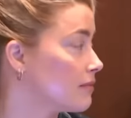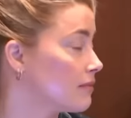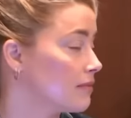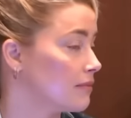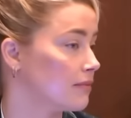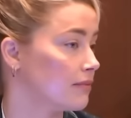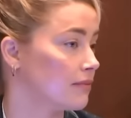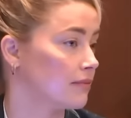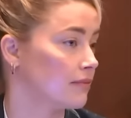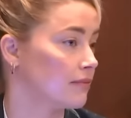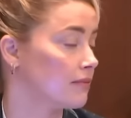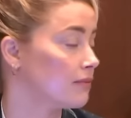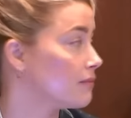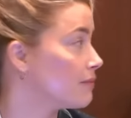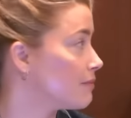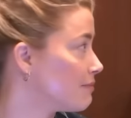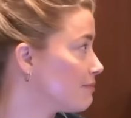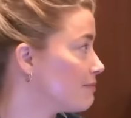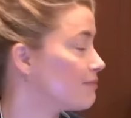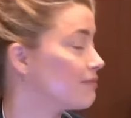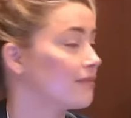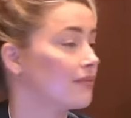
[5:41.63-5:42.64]
ahead and answer the question.
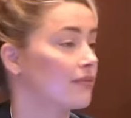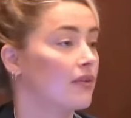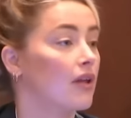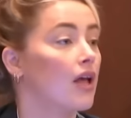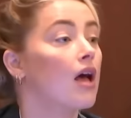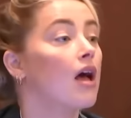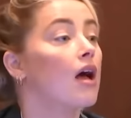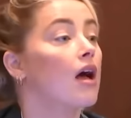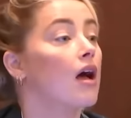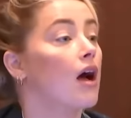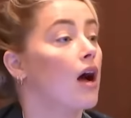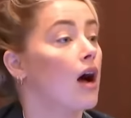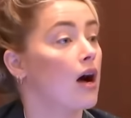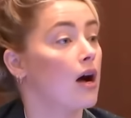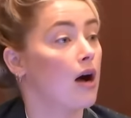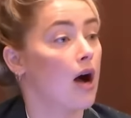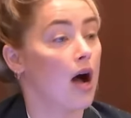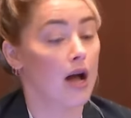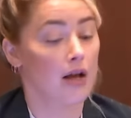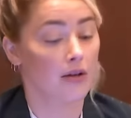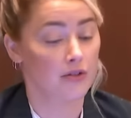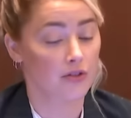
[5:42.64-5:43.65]
Uh,
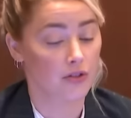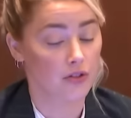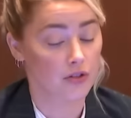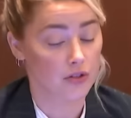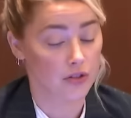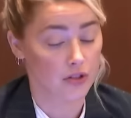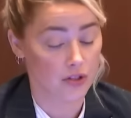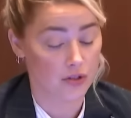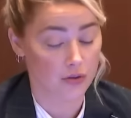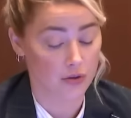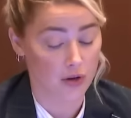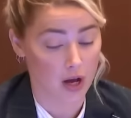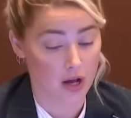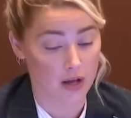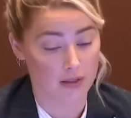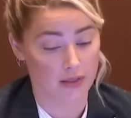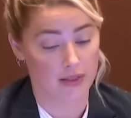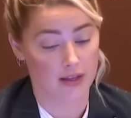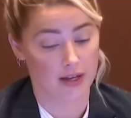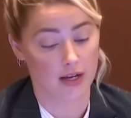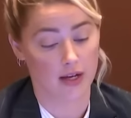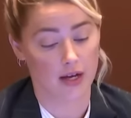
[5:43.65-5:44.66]
I do not
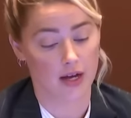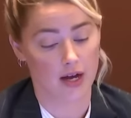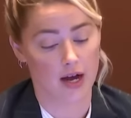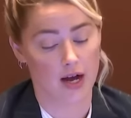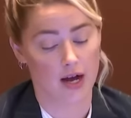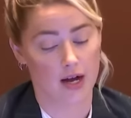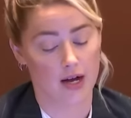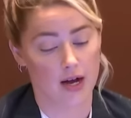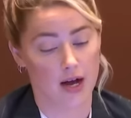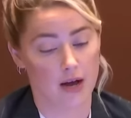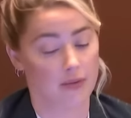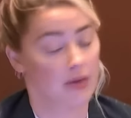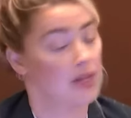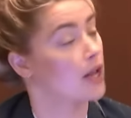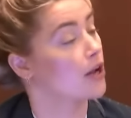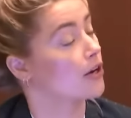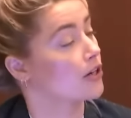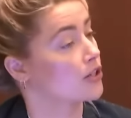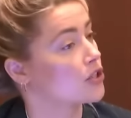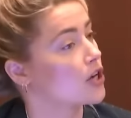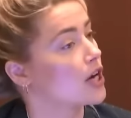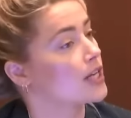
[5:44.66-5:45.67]
think uh, I would
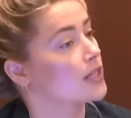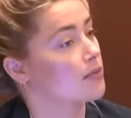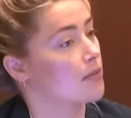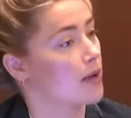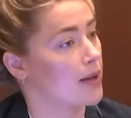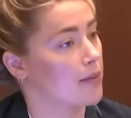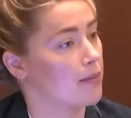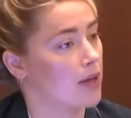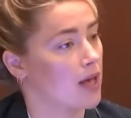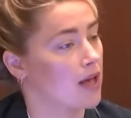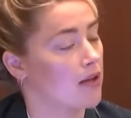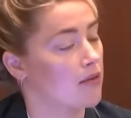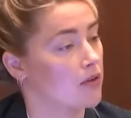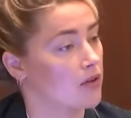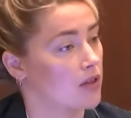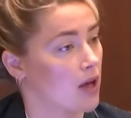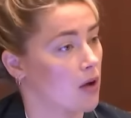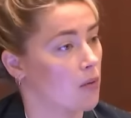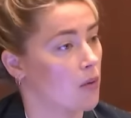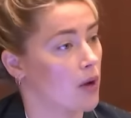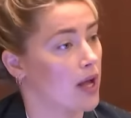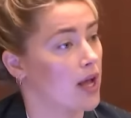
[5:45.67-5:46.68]
characterize my behavior
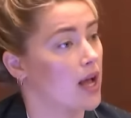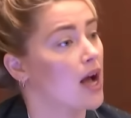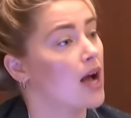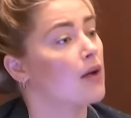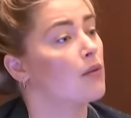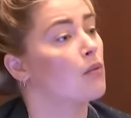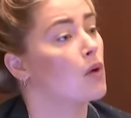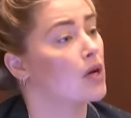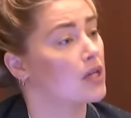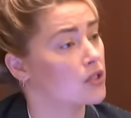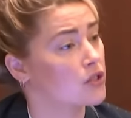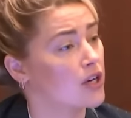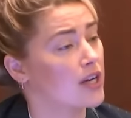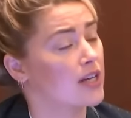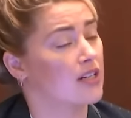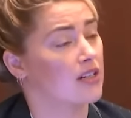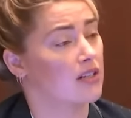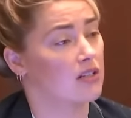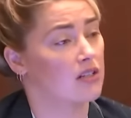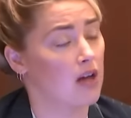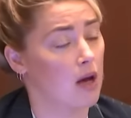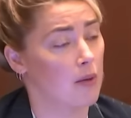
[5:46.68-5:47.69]
that way. I was trying to
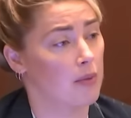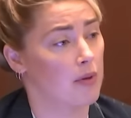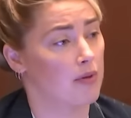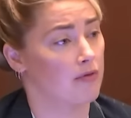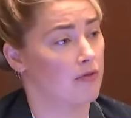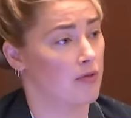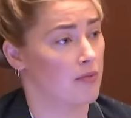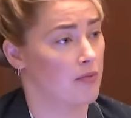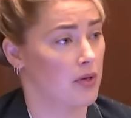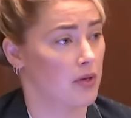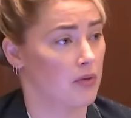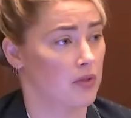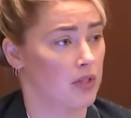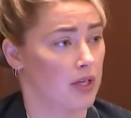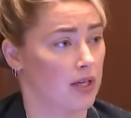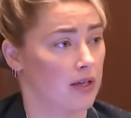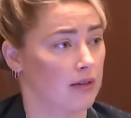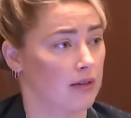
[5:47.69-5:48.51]
stop him from using.